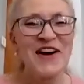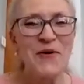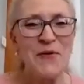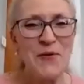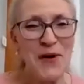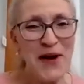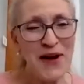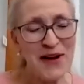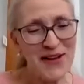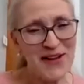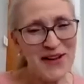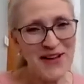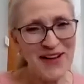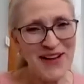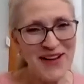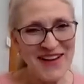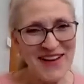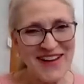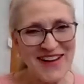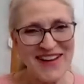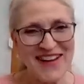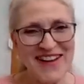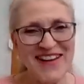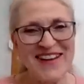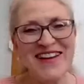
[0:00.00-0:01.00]

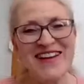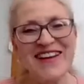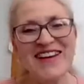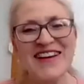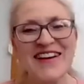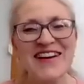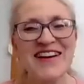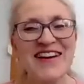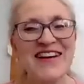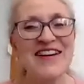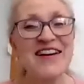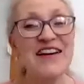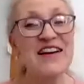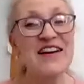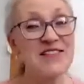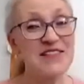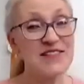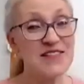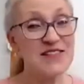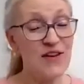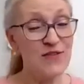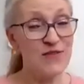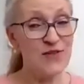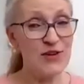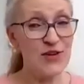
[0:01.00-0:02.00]
Well, it's
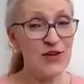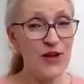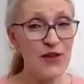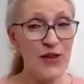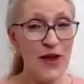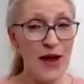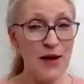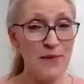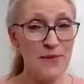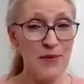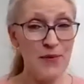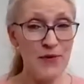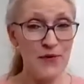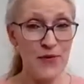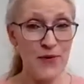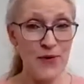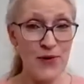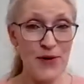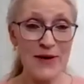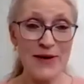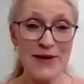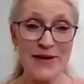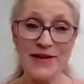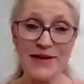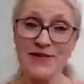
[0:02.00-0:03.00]
never done that
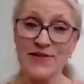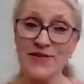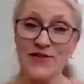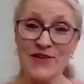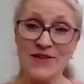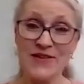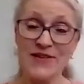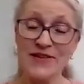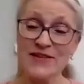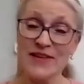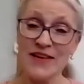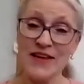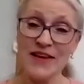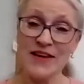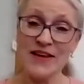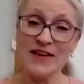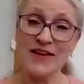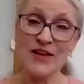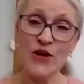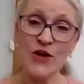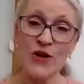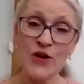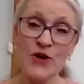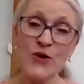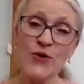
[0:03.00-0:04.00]
before. It just
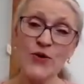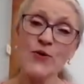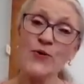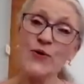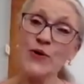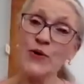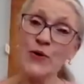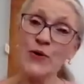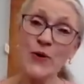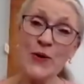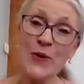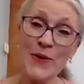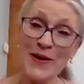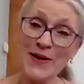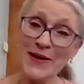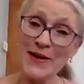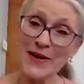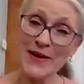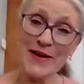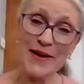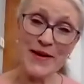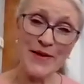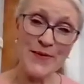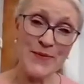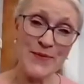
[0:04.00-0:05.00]
said
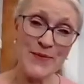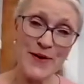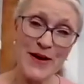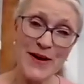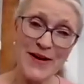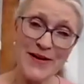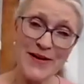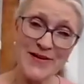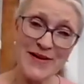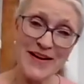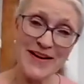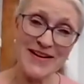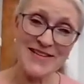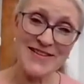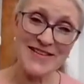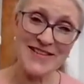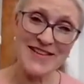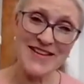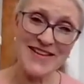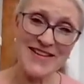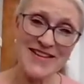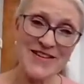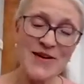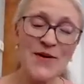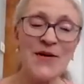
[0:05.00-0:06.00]
recording in progress.
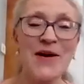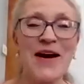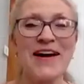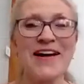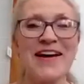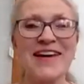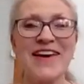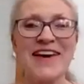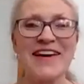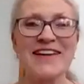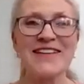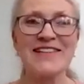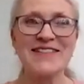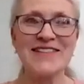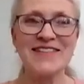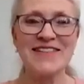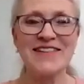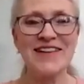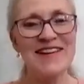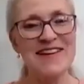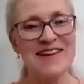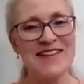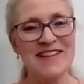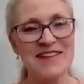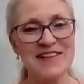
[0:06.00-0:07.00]
So I guess
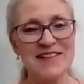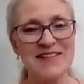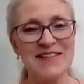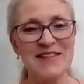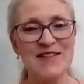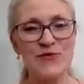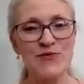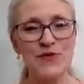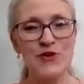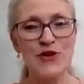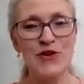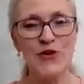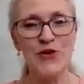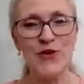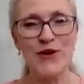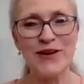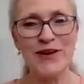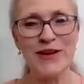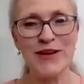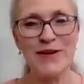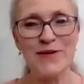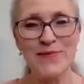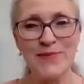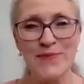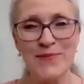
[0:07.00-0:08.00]
this is
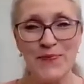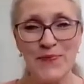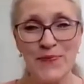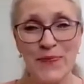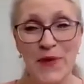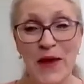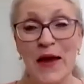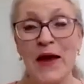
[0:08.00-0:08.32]
recording.